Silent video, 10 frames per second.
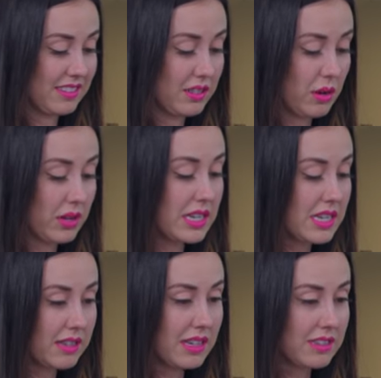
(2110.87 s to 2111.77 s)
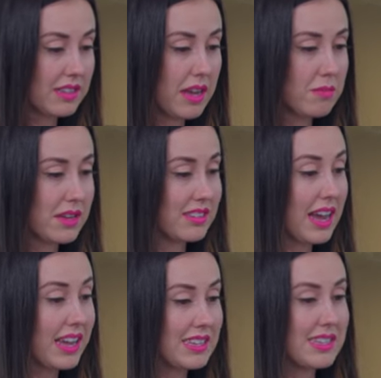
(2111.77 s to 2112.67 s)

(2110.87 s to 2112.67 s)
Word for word: So until next time, because I